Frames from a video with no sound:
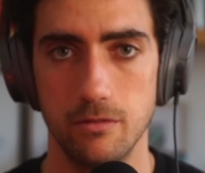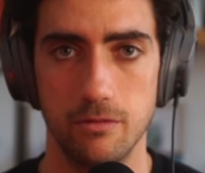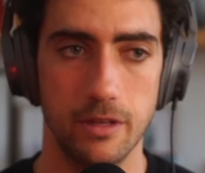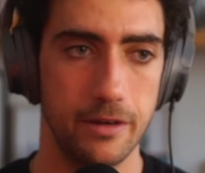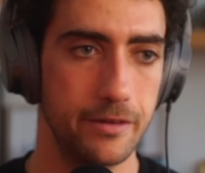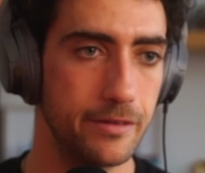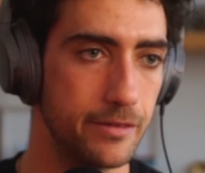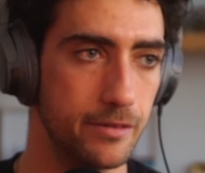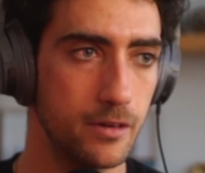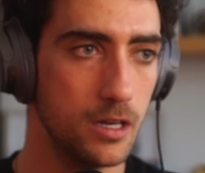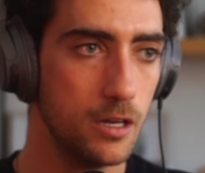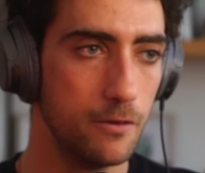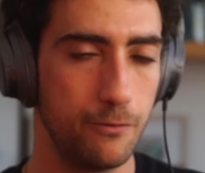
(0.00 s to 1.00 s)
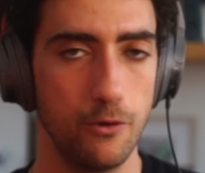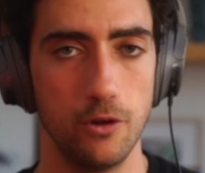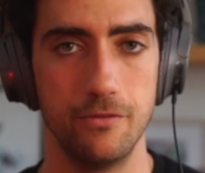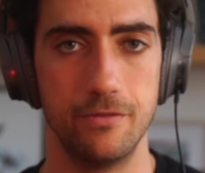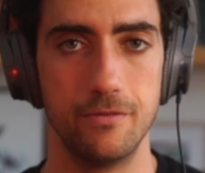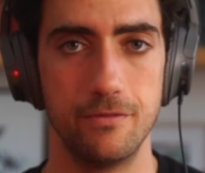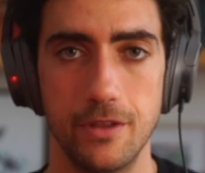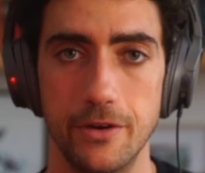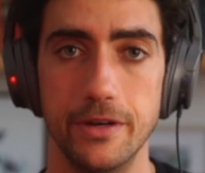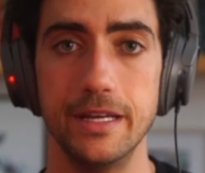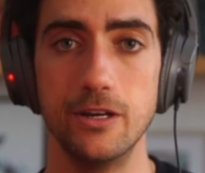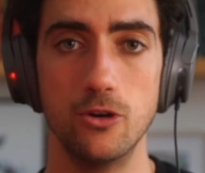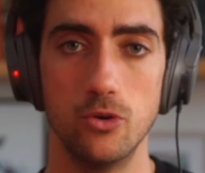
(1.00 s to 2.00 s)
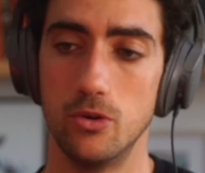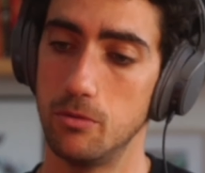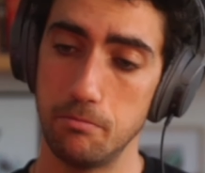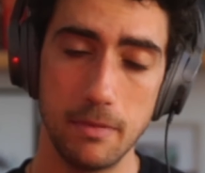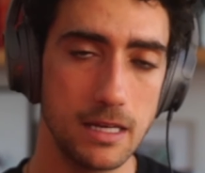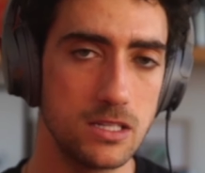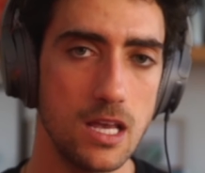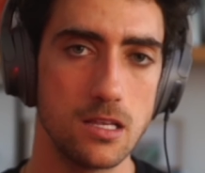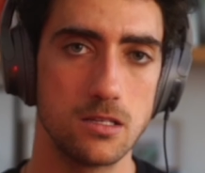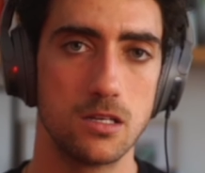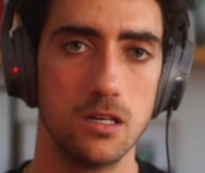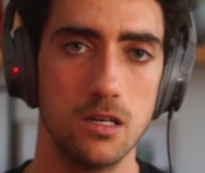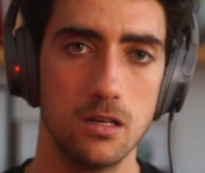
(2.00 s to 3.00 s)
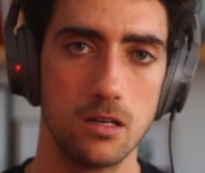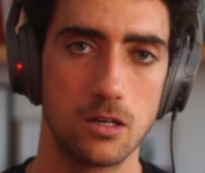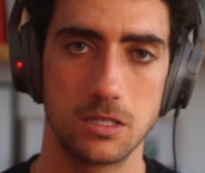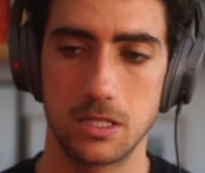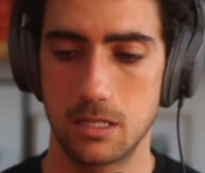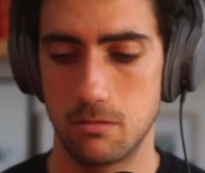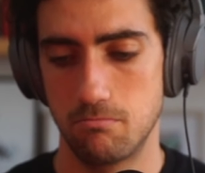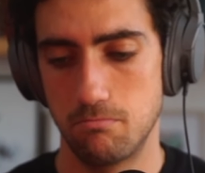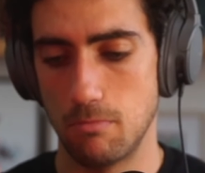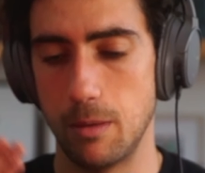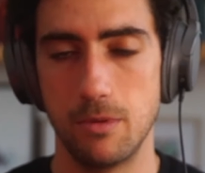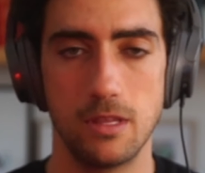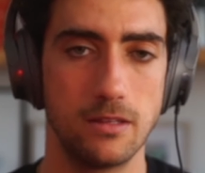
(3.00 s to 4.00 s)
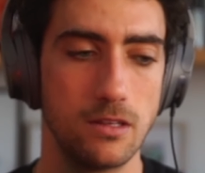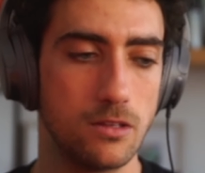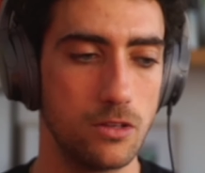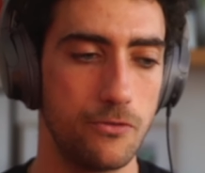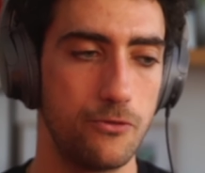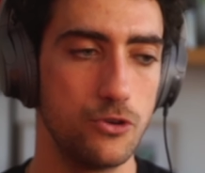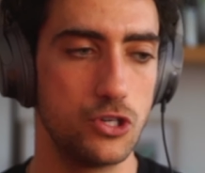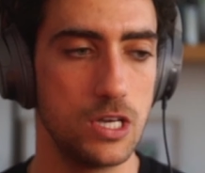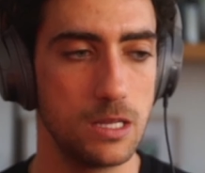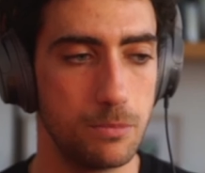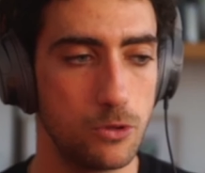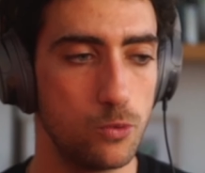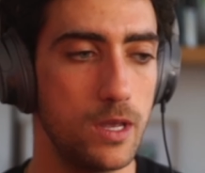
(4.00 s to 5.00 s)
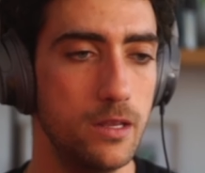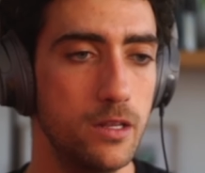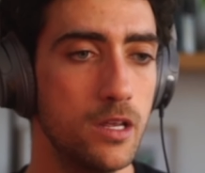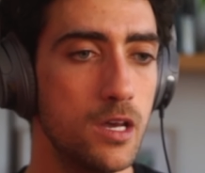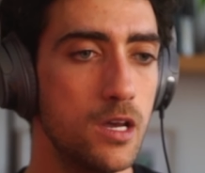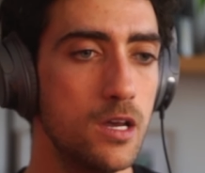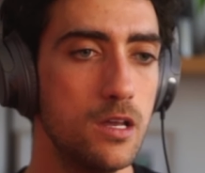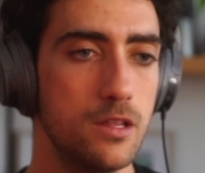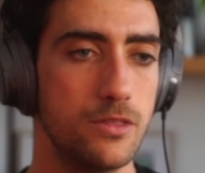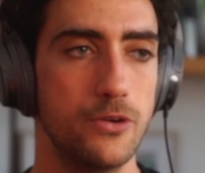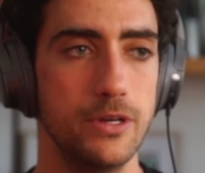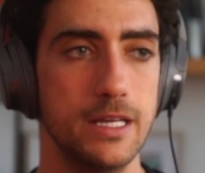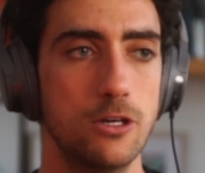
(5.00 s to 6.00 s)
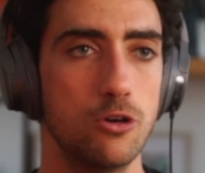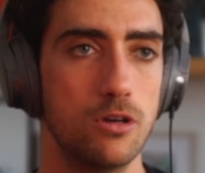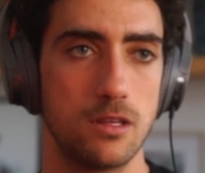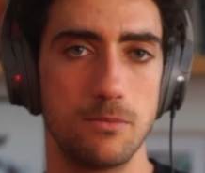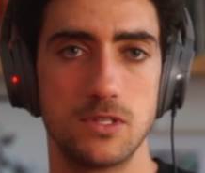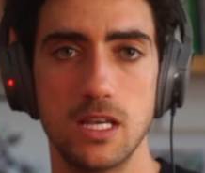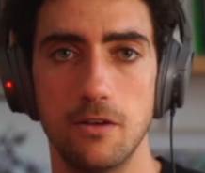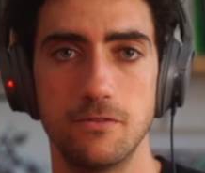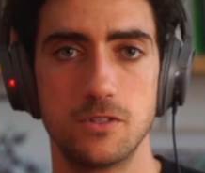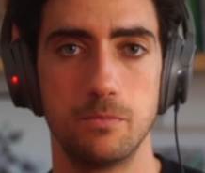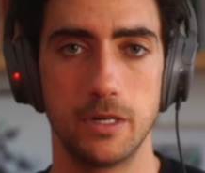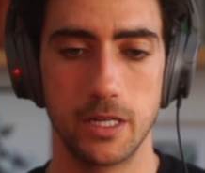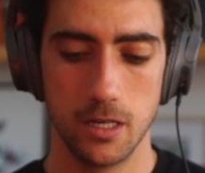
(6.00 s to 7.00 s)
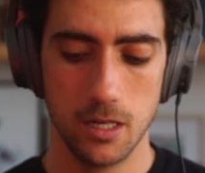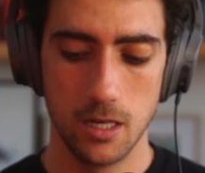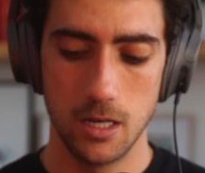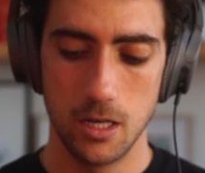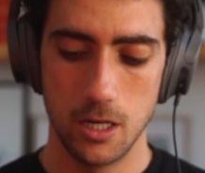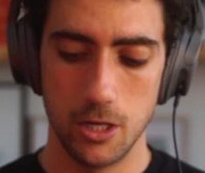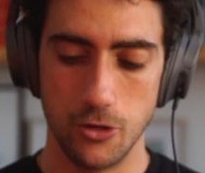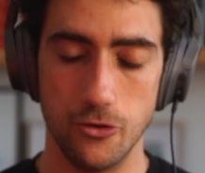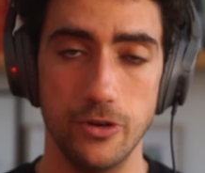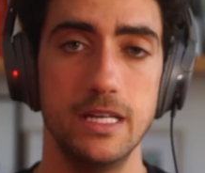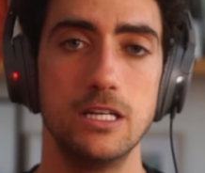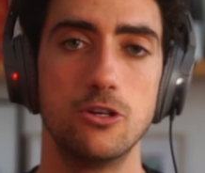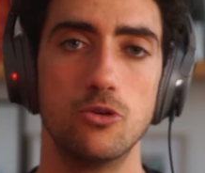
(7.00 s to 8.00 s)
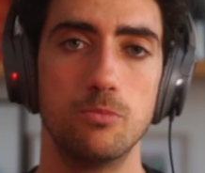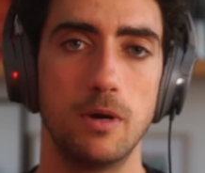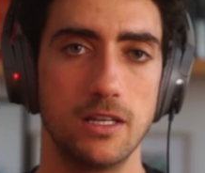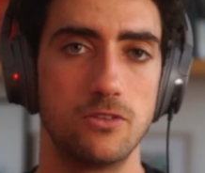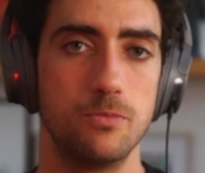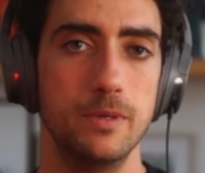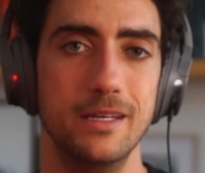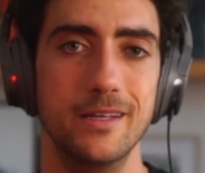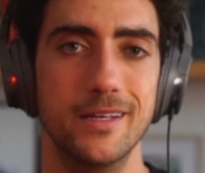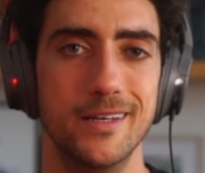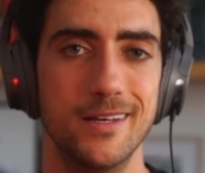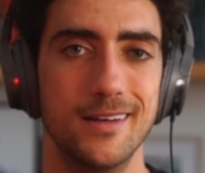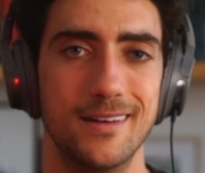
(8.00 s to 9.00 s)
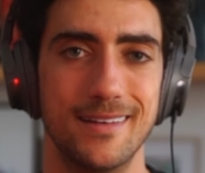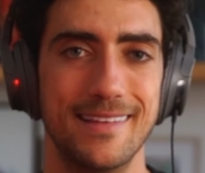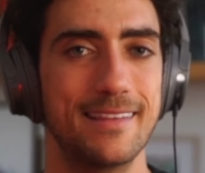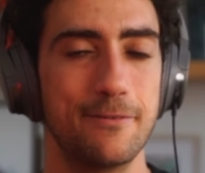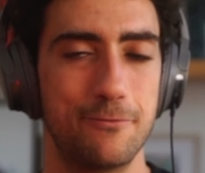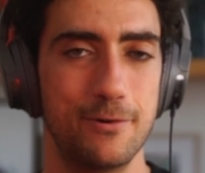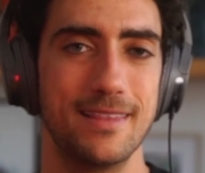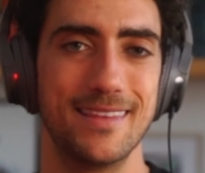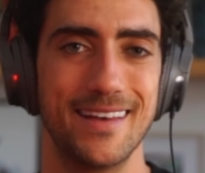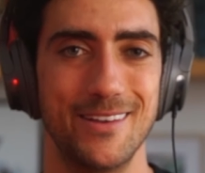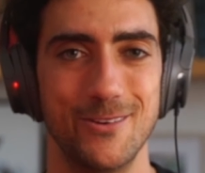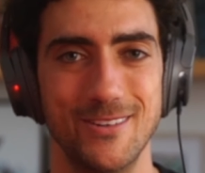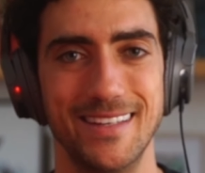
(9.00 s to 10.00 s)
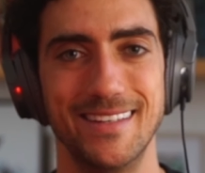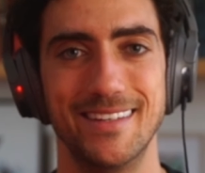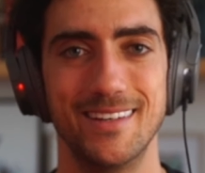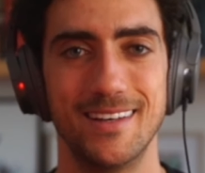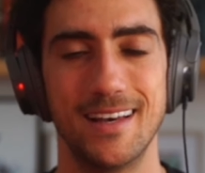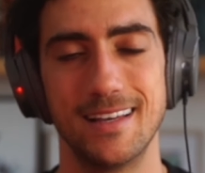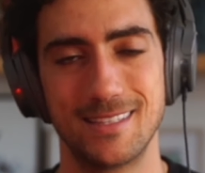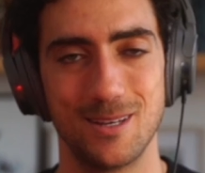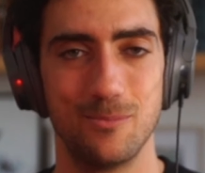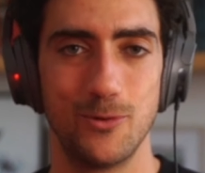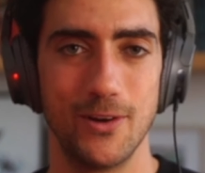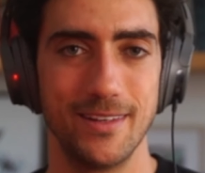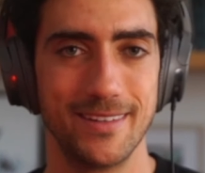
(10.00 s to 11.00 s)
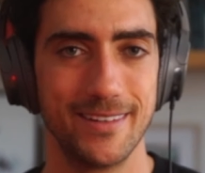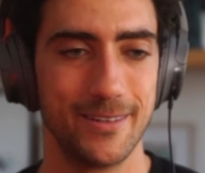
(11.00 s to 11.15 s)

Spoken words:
They're full of their ego. Makes sense, because maybe they didn't differentiate between their ego and themselves, but your ego might be the friend that you need at some point.